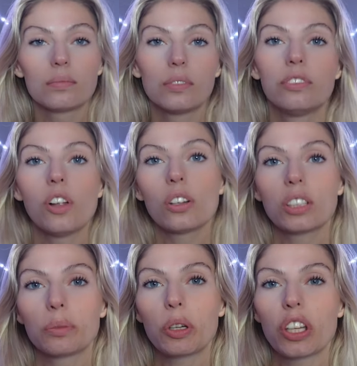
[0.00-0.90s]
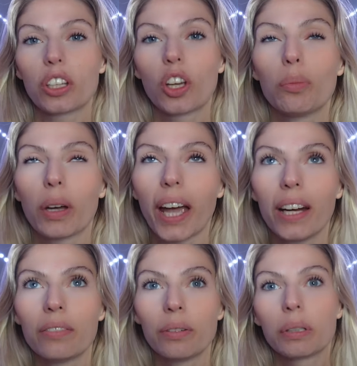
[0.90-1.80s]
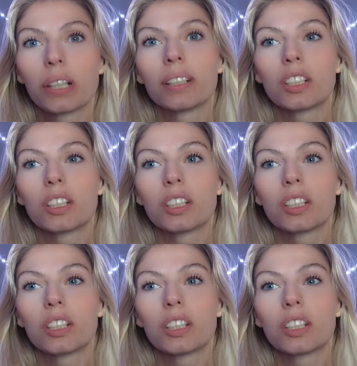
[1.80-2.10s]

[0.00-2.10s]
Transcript: vlogged as much as I could, but kind of we were